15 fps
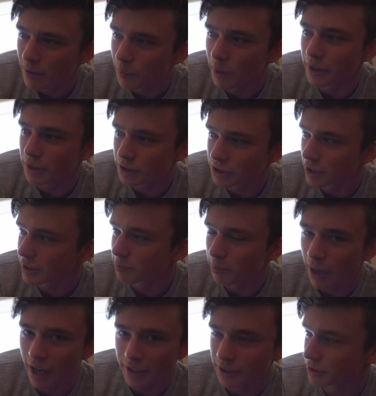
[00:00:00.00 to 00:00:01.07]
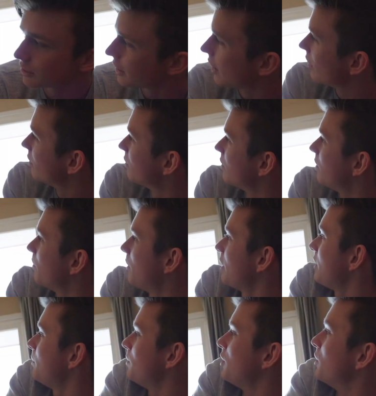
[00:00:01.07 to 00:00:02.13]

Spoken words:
when you're just by yourself. What are you